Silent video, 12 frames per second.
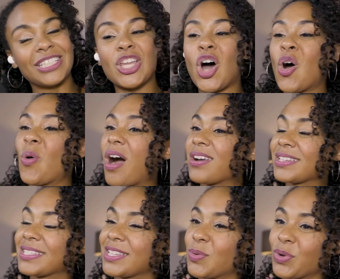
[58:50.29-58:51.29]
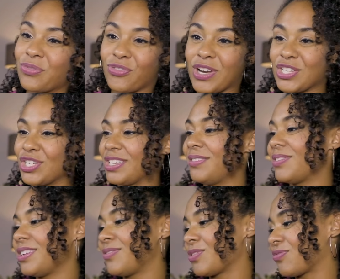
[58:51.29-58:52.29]
No, honestly, with French,
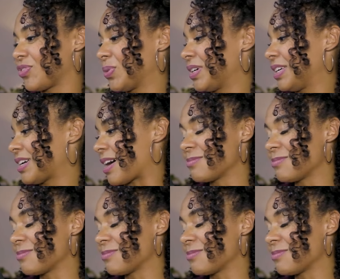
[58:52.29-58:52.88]
even if you're fluent,